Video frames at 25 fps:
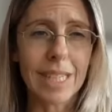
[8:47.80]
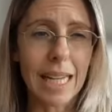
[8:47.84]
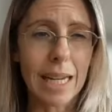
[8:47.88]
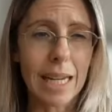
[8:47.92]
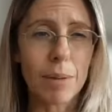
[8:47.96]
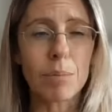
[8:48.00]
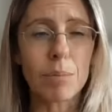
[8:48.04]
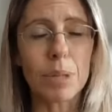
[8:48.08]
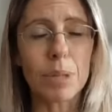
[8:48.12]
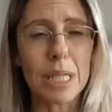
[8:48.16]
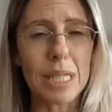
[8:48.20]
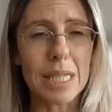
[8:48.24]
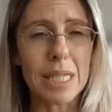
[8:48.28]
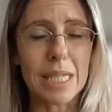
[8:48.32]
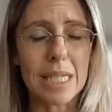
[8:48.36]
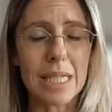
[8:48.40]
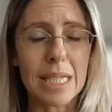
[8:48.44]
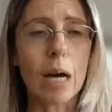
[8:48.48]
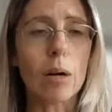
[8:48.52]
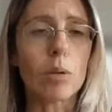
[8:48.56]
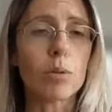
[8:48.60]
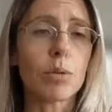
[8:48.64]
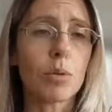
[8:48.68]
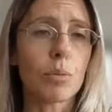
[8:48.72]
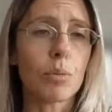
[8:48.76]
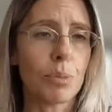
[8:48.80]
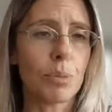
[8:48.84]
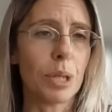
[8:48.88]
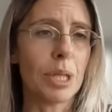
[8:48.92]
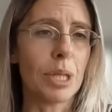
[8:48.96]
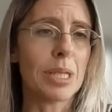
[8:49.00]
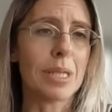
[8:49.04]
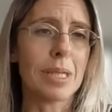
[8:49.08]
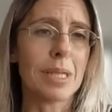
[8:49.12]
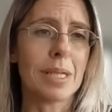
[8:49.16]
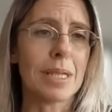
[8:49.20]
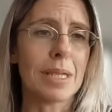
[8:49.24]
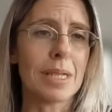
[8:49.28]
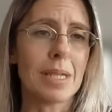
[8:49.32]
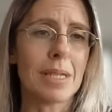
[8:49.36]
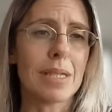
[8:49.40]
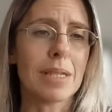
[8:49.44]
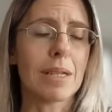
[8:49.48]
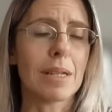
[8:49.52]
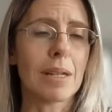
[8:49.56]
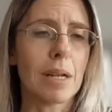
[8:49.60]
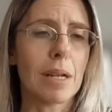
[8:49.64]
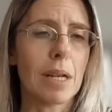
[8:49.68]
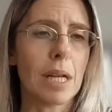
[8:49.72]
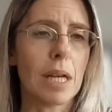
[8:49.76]
get a business out of
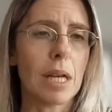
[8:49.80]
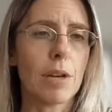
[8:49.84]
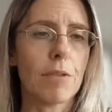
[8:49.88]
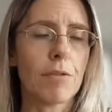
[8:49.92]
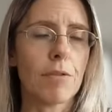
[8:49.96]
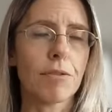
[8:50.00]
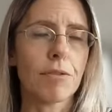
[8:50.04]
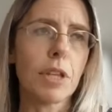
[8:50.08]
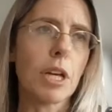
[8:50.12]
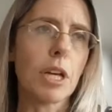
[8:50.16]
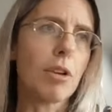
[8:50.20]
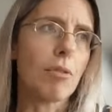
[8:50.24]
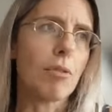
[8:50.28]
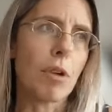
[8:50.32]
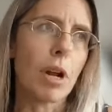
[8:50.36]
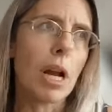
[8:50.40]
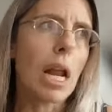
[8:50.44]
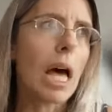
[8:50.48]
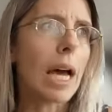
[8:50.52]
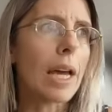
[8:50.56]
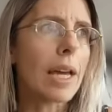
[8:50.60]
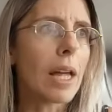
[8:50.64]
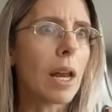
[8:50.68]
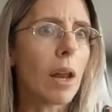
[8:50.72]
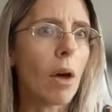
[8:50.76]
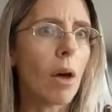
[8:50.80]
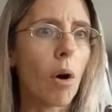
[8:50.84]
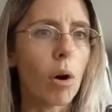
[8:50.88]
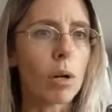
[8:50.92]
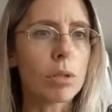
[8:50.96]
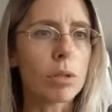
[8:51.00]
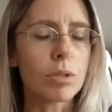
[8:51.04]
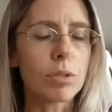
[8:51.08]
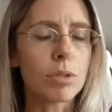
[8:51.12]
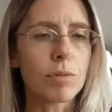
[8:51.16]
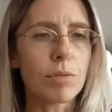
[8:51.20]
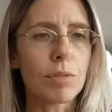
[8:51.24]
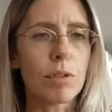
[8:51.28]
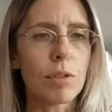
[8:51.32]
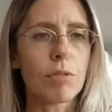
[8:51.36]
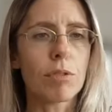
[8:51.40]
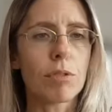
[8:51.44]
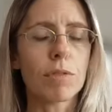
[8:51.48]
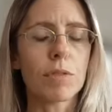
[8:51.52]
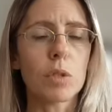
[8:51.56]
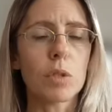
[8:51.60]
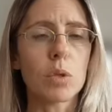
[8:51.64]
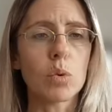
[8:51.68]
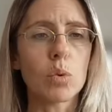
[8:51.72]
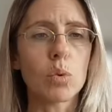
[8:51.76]
business if they rely a lot on their
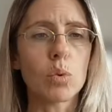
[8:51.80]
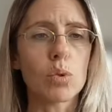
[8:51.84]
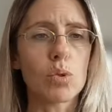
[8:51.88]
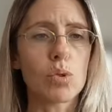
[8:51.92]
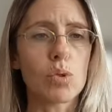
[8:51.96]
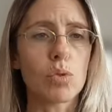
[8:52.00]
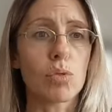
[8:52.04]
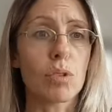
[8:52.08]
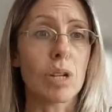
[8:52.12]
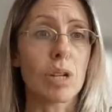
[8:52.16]
reviews,